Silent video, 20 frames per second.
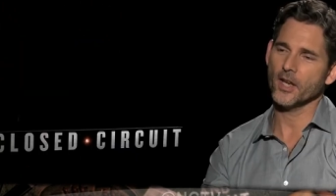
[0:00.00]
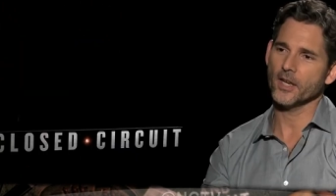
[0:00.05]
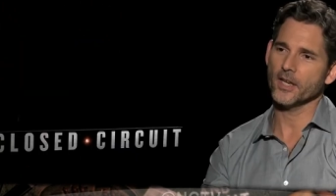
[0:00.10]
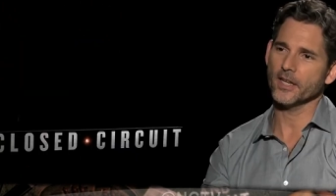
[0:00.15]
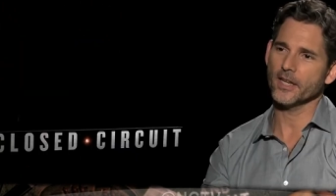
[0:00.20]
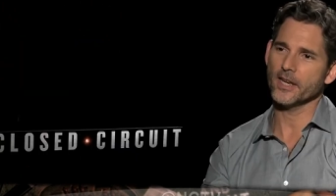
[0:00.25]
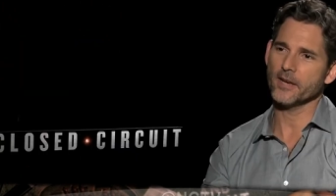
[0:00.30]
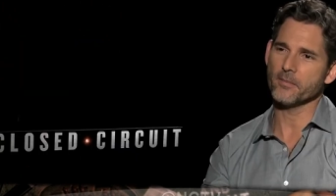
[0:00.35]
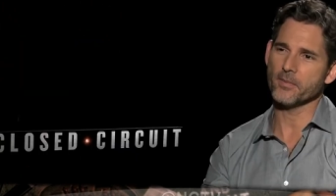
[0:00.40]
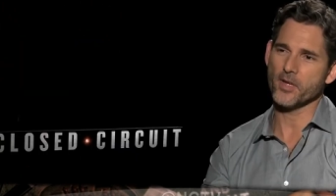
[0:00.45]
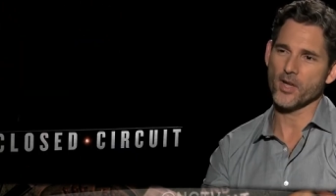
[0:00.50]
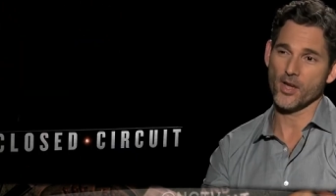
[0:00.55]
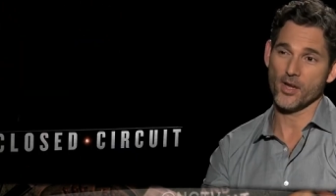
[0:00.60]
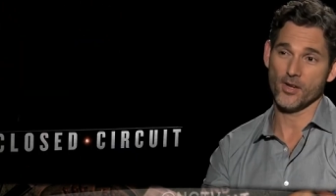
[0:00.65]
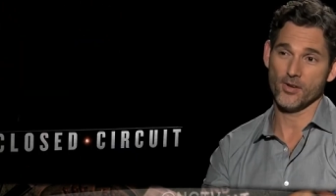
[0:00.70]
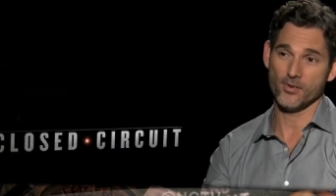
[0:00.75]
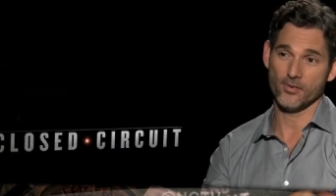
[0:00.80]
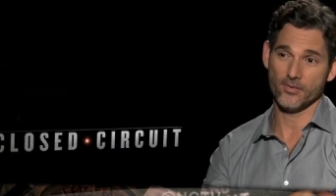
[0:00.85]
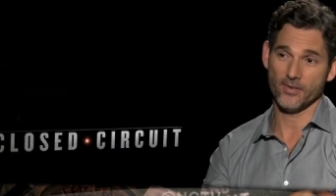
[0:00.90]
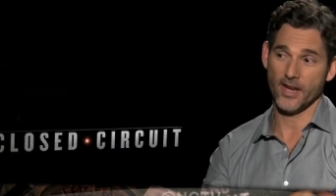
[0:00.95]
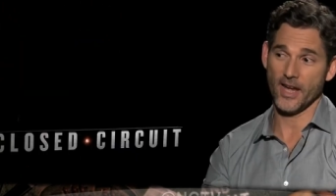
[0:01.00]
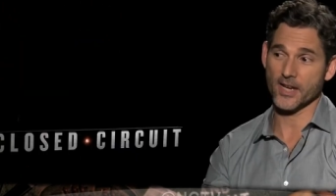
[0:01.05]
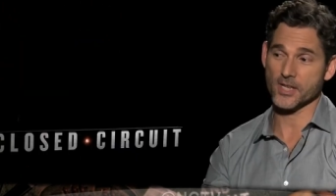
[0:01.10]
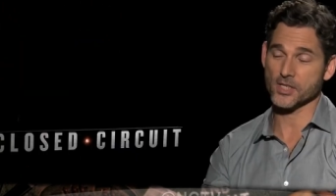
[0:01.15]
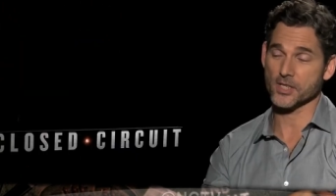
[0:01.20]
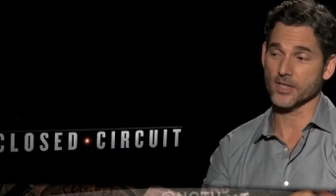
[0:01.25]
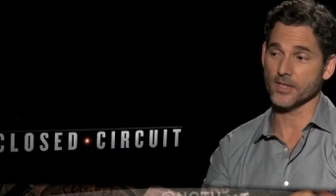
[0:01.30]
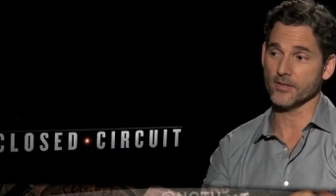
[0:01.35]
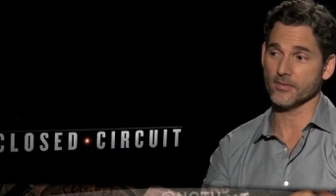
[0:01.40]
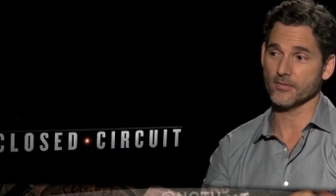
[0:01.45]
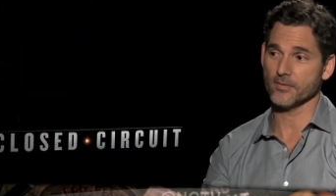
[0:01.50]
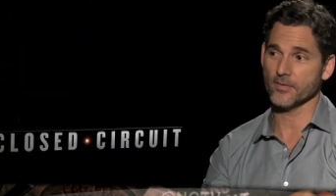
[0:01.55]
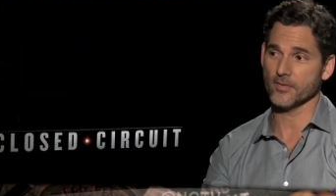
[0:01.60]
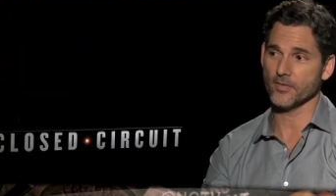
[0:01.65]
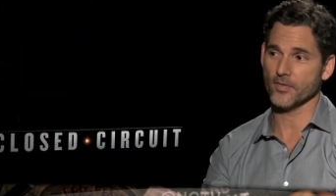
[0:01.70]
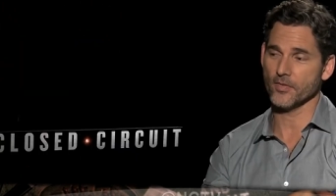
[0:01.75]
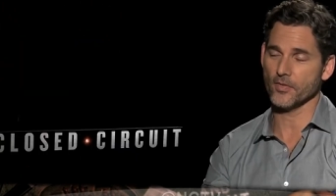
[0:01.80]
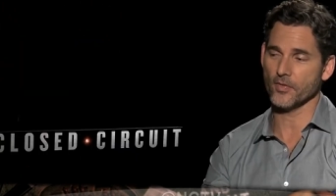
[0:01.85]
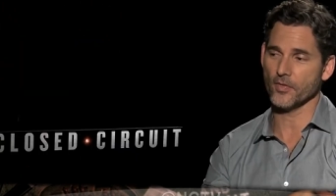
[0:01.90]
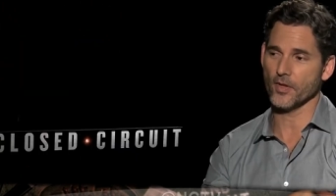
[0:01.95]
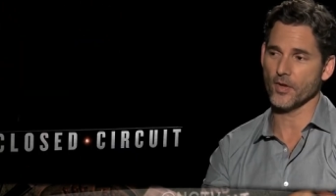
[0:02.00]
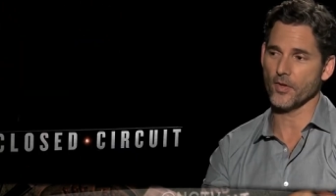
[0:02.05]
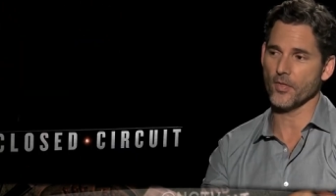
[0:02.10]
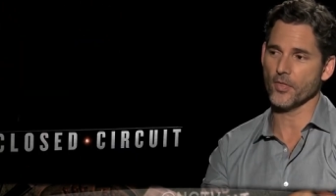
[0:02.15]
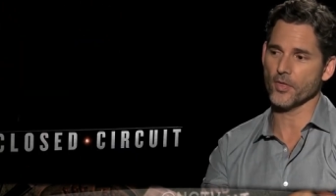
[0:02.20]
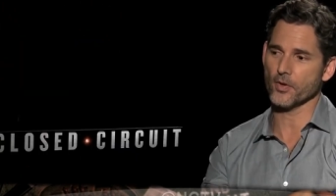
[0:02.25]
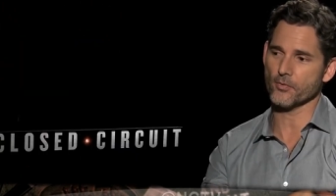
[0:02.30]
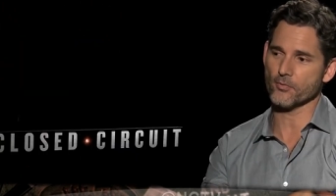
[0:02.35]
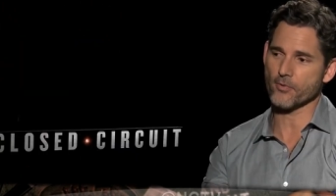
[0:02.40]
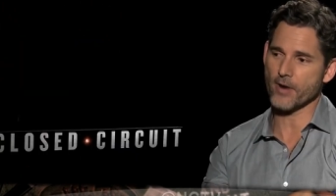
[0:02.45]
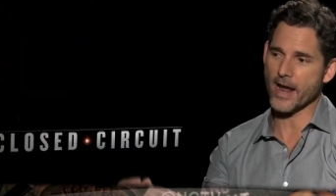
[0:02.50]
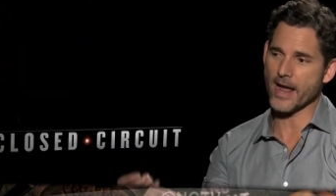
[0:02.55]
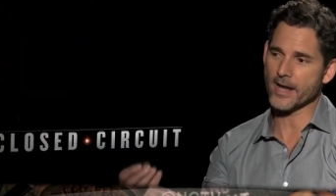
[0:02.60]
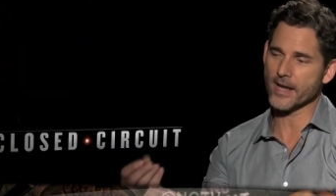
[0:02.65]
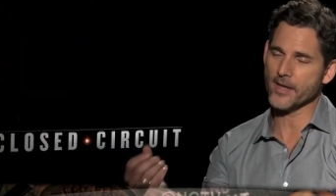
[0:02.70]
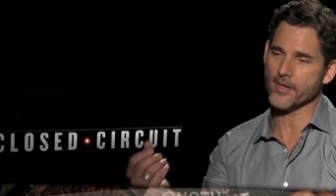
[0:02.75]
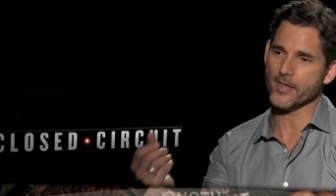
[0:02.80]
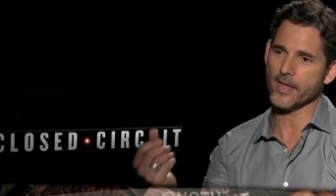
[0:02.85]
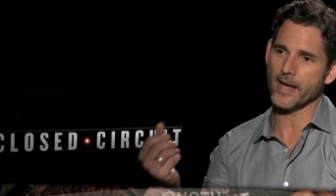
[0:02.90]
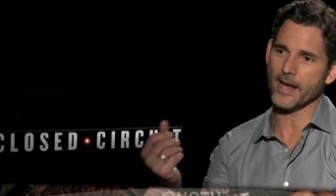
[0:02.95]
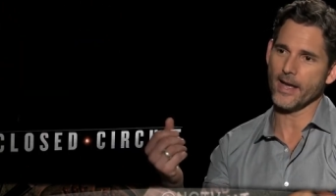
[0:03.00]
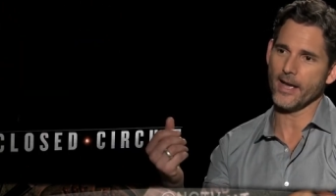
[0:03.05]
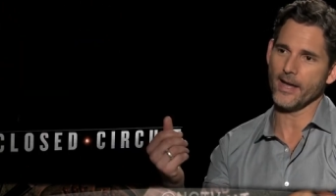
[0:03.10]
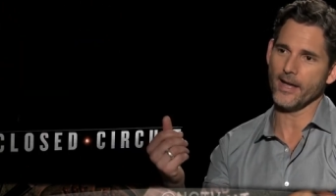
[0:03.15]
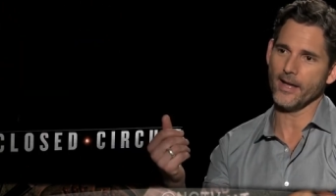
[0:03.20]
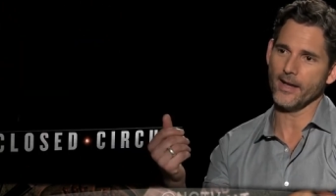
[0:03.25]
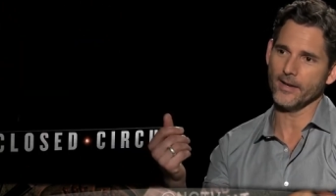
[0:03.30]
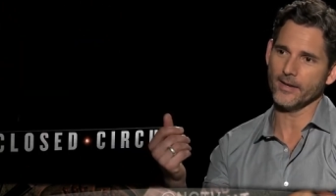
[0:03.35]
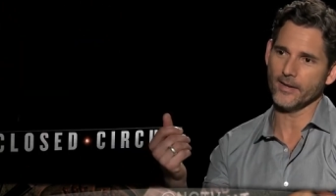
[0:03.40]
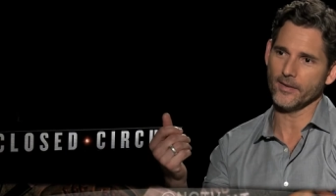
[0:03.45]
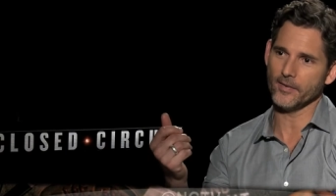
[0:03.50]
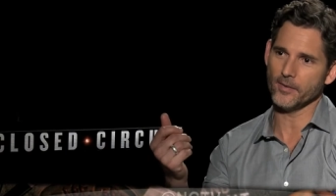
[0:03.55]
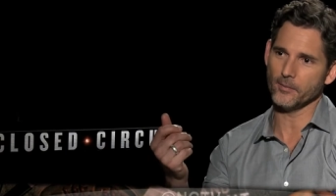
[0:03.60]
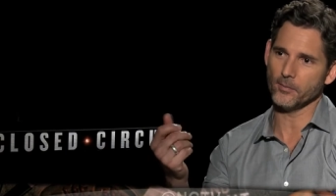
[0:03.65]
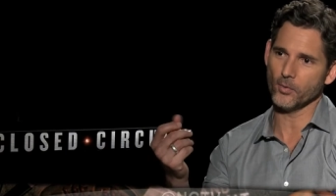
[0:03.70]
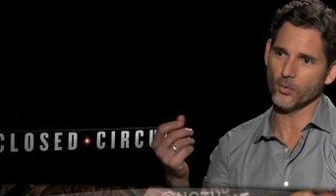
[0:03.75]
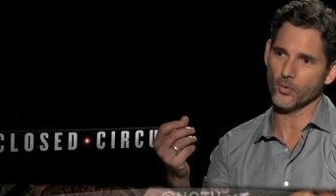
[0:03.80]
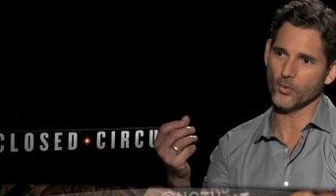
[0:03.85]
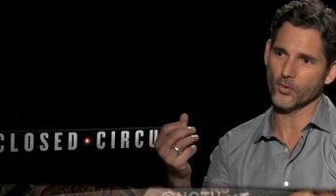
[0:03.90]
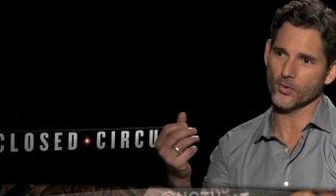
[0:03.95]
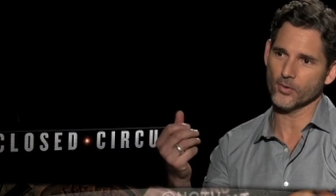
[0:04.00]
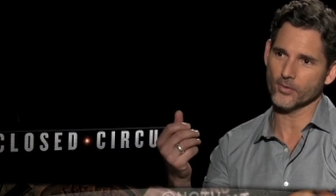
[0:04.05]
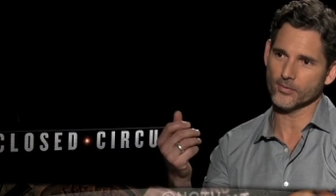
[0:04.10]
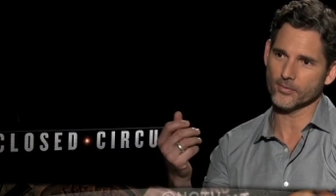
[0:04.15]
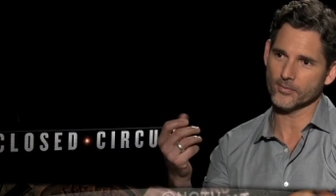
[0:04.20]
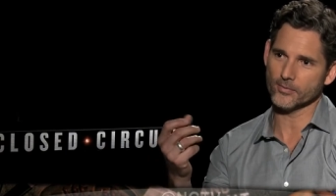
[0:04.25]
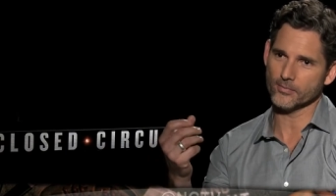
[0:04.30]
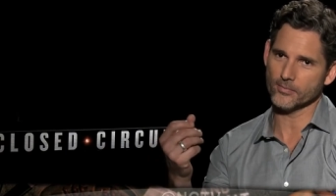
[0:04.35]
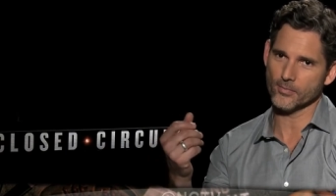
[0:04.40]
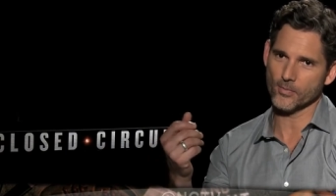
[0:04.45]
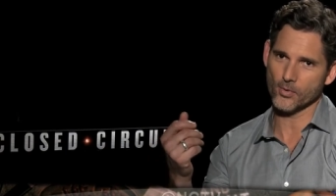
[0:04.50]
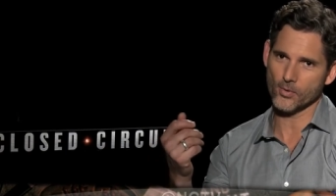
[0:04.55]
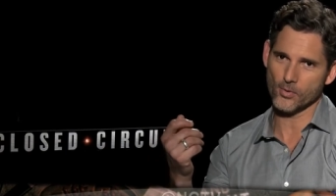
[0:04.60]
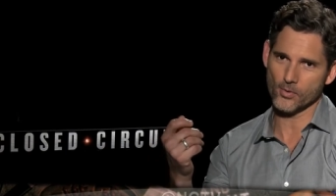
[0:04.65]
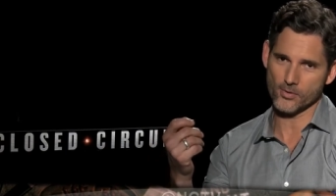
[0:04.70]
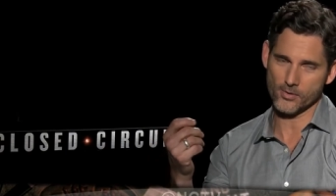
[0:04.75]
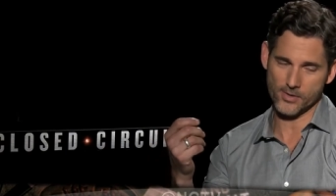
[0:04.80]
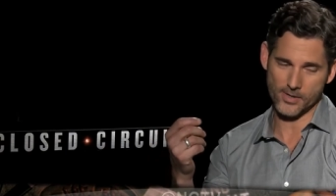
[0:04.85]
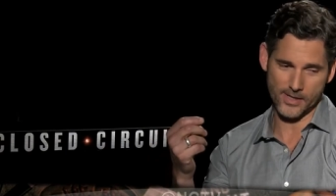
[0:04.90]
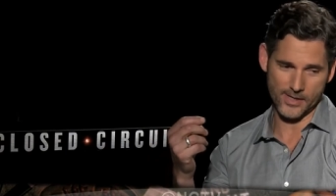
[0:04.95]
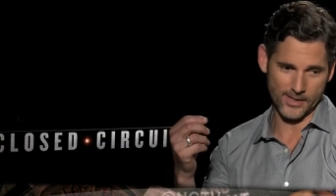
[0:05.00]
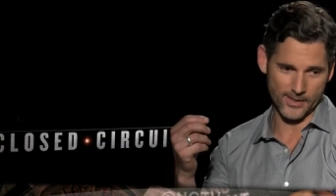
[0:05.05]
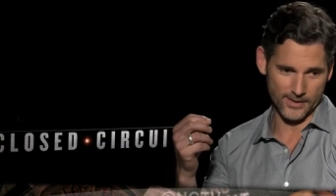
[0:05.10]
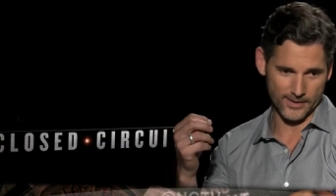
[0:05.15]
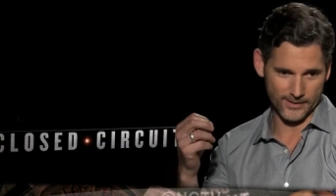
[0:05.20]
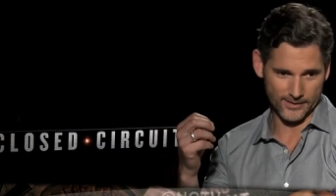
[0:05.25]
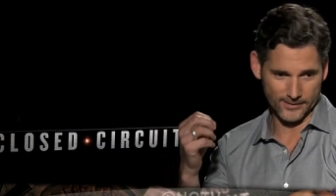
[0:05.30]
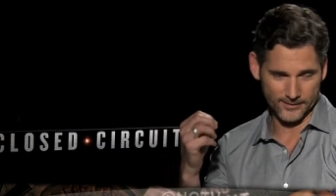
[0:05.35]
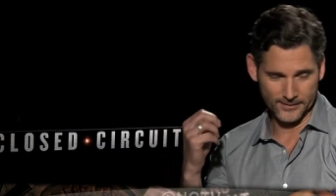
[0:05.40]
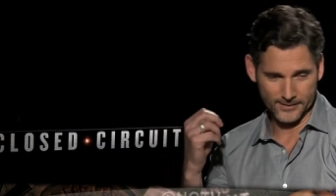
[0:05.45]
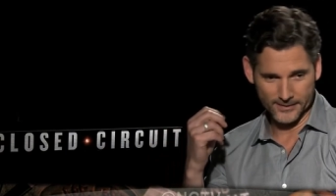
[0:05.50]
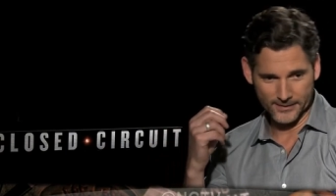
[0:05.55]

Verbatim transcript: No, you let them go. Actually, the the ranker they are, and the more more uh,